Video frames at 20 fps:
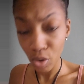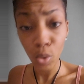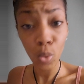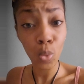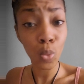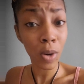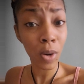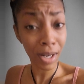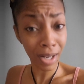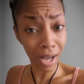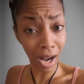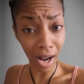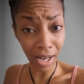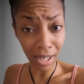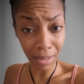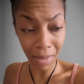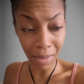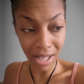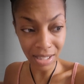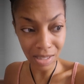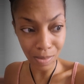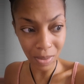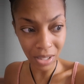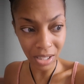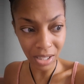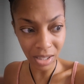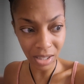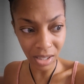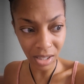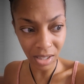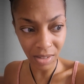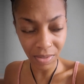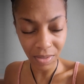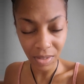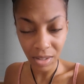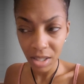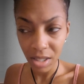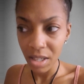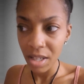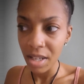What God am I speaking of?
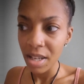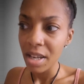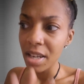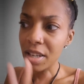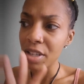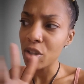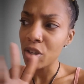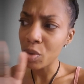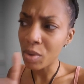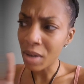You